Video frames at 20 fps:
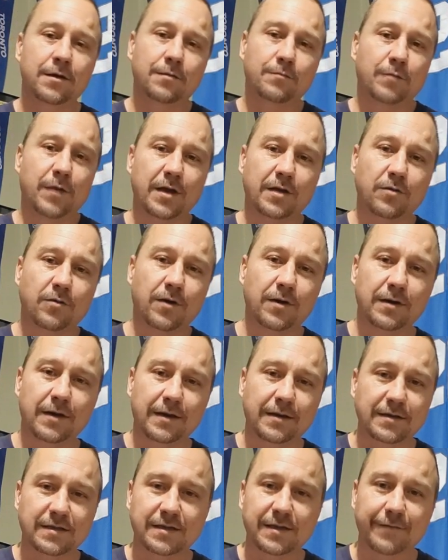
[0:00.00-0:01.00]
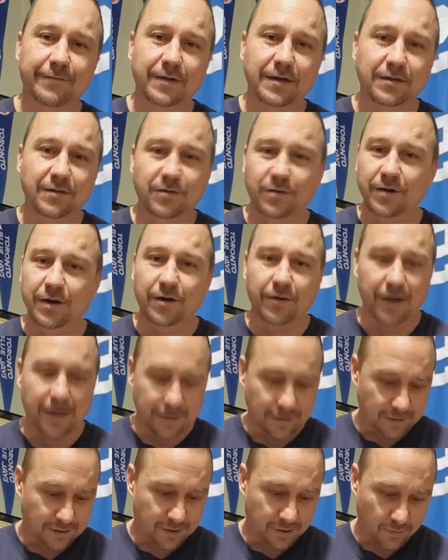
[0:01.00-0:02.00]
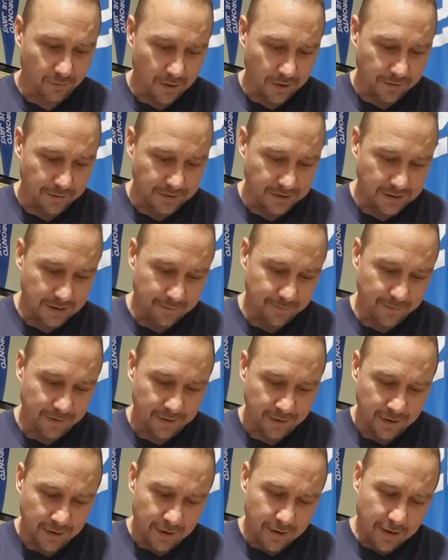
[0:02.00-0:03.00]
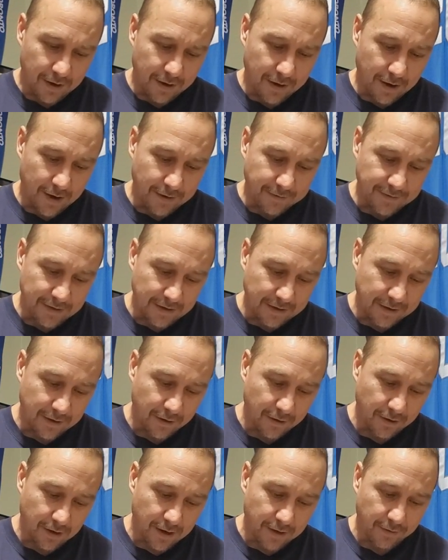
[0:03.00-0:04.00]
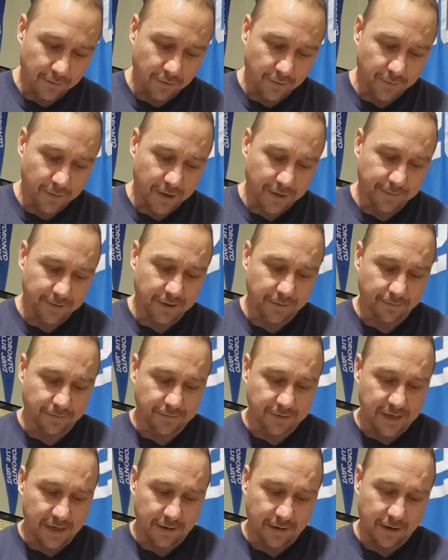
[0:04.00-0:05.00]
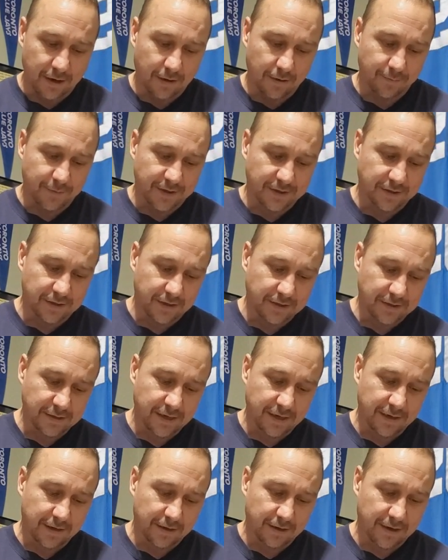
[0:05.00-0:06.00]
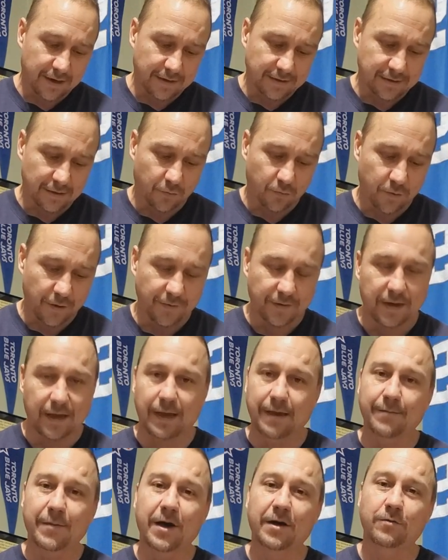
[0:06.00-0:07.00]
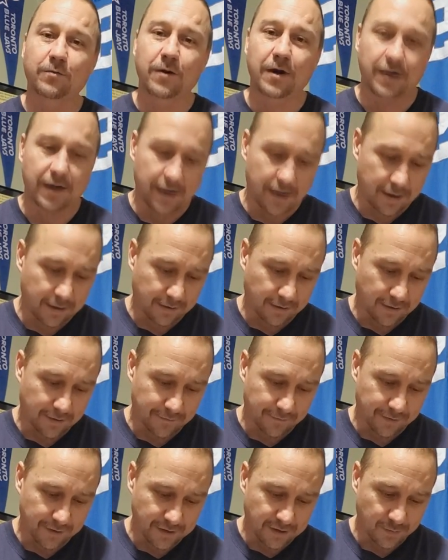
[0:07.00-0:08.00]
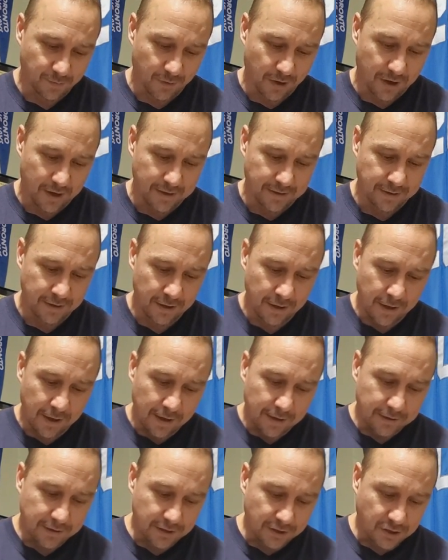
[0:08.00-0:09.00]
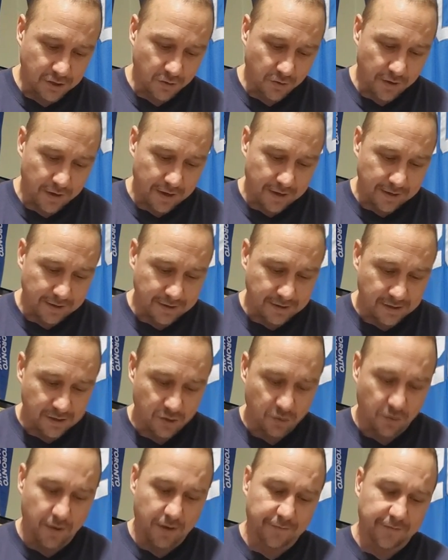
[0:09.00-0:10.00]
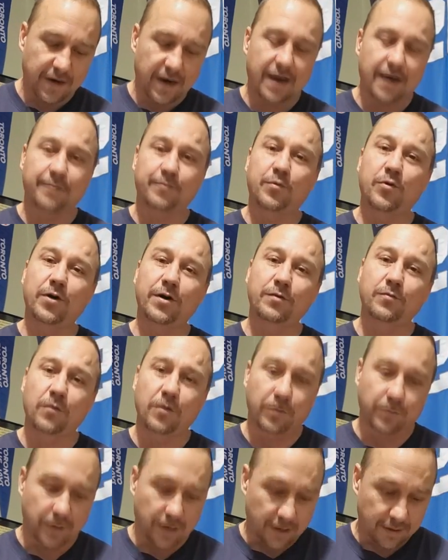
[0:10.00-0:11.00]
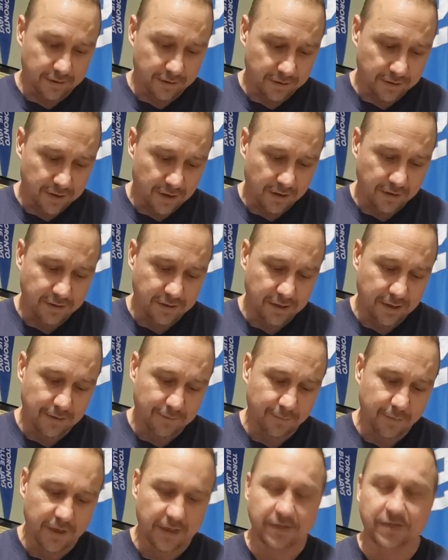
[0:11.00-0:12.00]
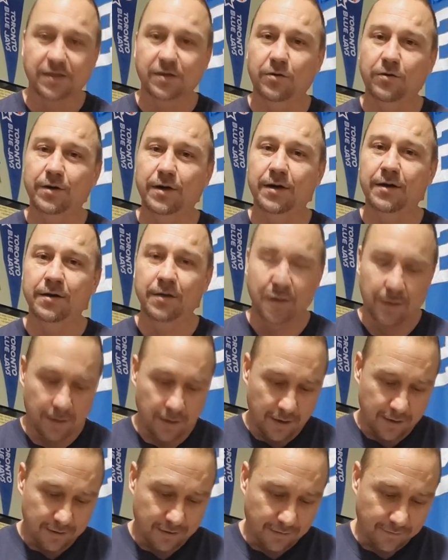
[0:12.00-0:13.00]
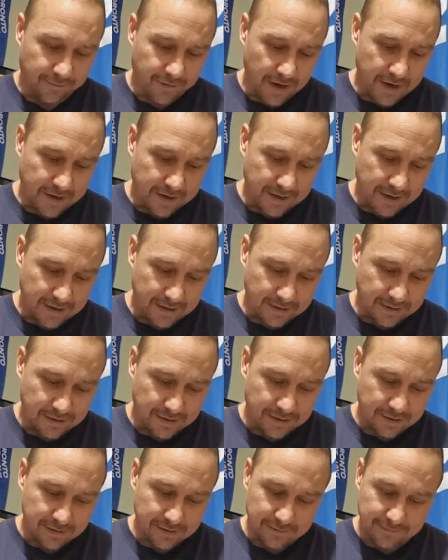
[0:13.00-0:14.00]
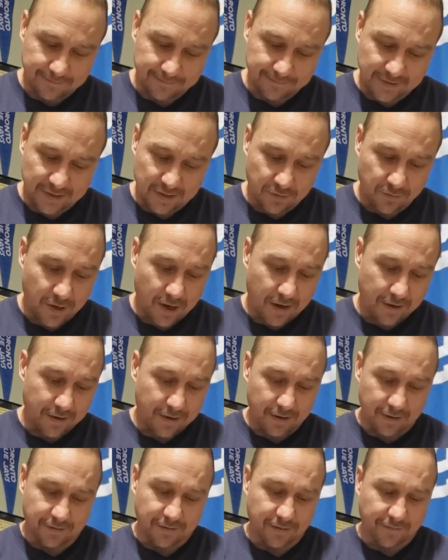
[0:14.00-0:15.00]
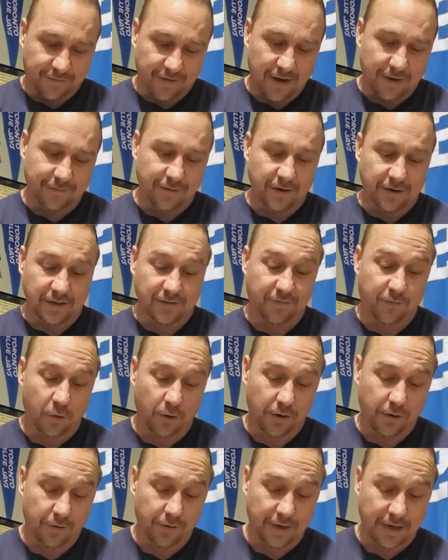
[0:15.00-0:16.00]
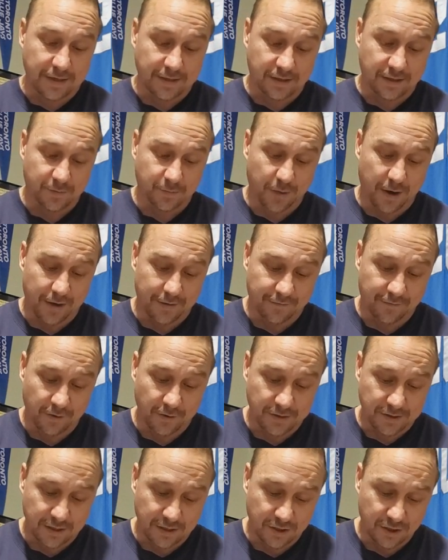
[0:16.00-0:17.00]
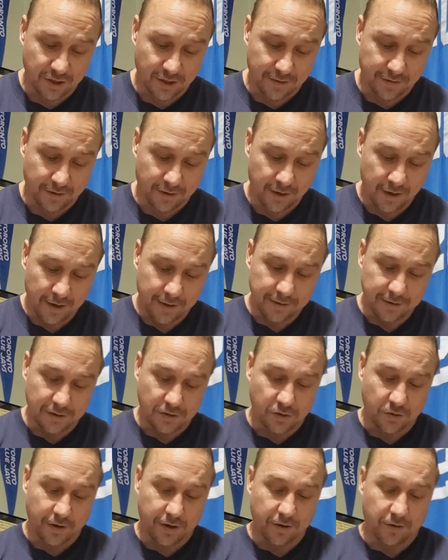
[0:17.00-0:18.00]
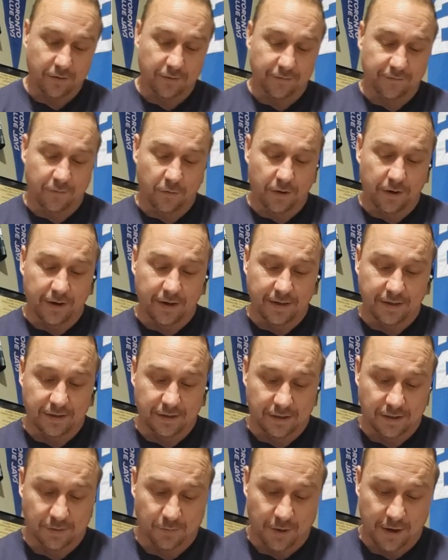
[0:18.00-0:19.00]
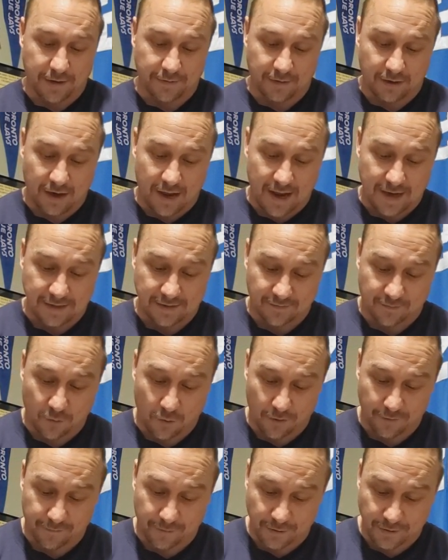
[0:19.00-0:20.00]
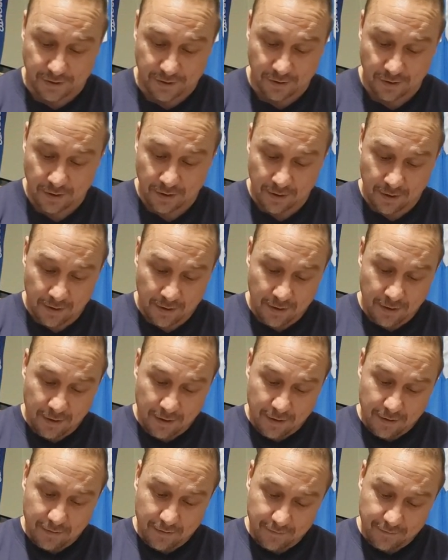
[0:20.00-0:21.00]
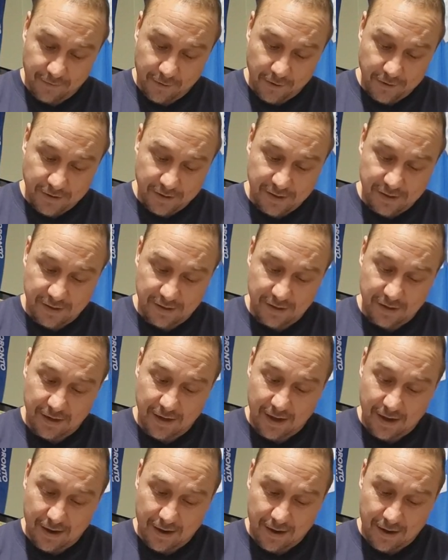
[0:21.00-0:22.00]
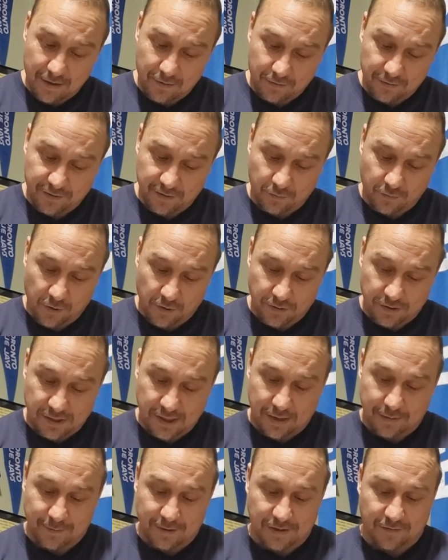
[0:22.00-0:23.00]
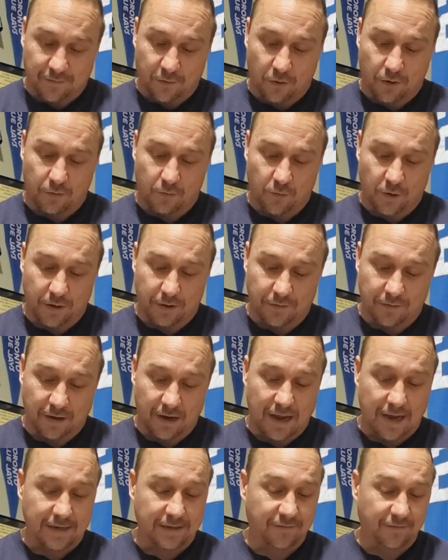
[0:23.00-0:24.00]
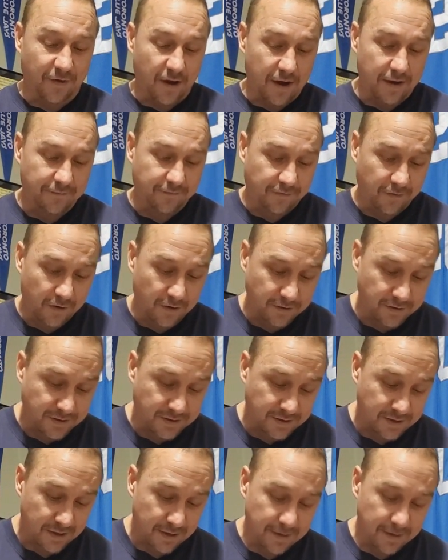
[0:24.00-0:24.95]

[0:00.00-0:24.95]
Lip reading: might go on like a 7-3 or 8-2 run or something. I think Carolina will be able to take care of business in Atlanta, win the game outright, and cover the spread. Detroit is 12.5-point road underdogs in Minnesota. The Vikings, well, the favorite is 4-0 against the spread versus each other. Detroit 0-4 against the spread the last four the road team is 4-1 in the last five verse.